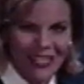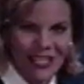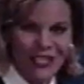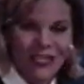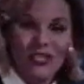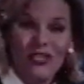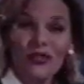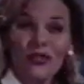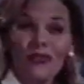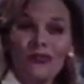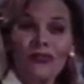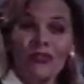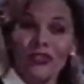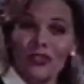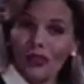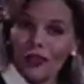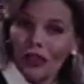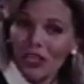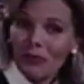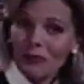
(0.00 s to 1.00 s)
Soon,
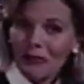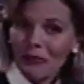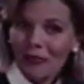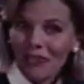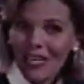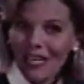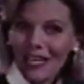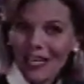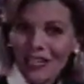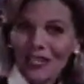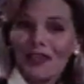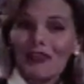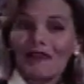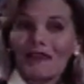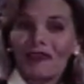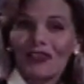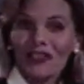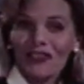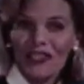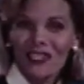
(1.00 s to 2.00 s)
you're going to be playing your
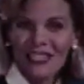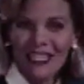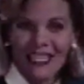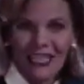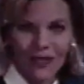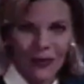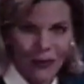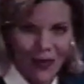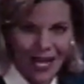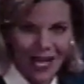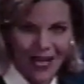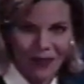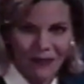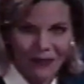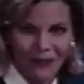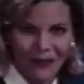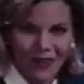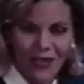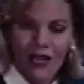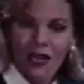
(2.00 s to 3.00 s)
first CD-ROM.
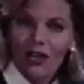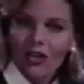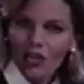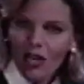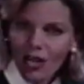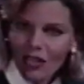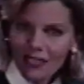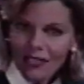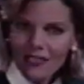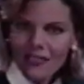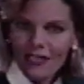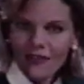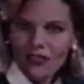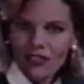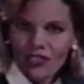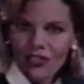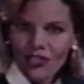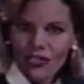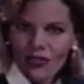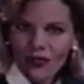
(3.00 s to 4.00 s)
All that's
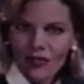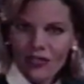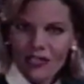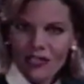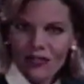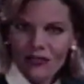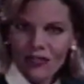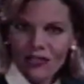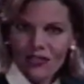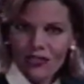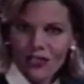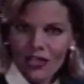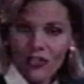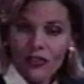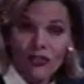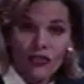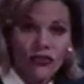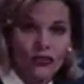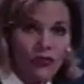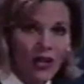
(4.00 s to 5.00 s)
left to do is to install
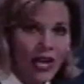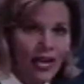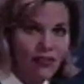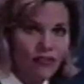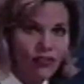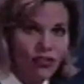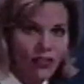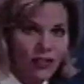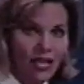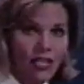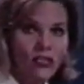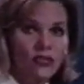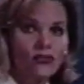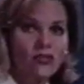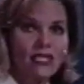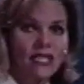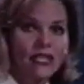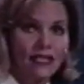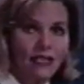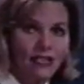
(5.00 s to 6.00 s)
the driver and
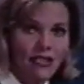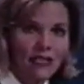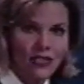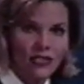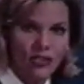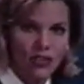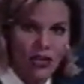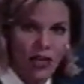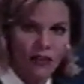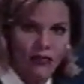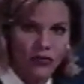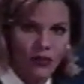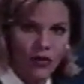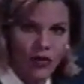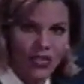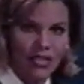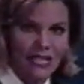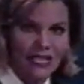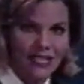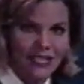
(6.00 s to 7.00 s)
utility
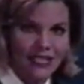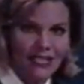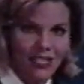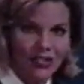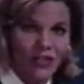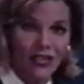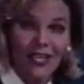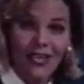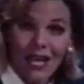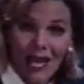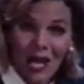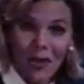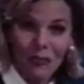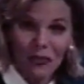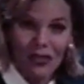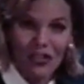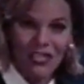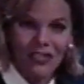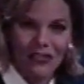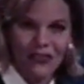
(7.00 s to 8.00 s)
software necessary to
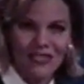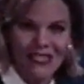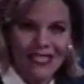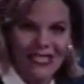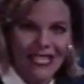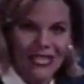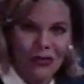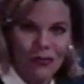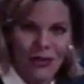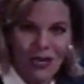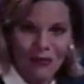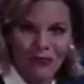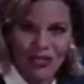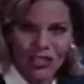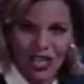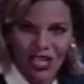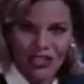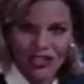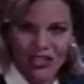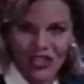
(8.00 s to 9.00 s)
operate your CD-ROM
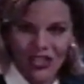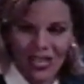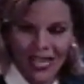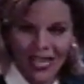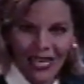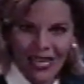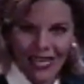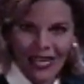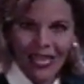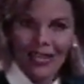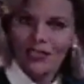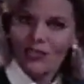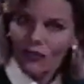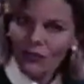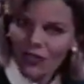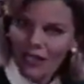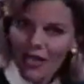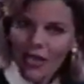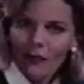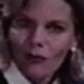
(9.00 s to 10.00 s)
changer and to
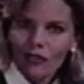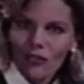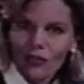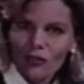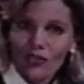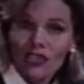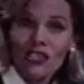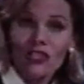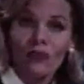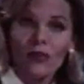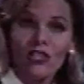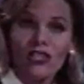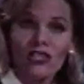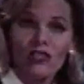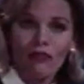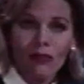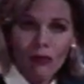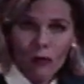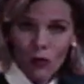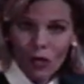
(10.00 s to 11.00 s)
enable you to switch
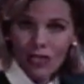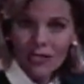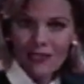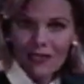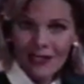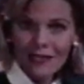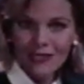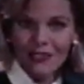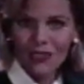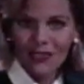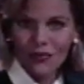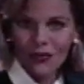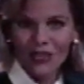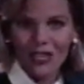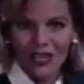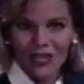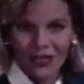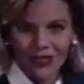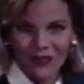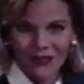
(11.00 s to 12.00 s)
from one disk to
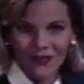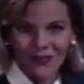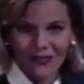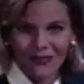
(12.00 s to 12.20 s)
another.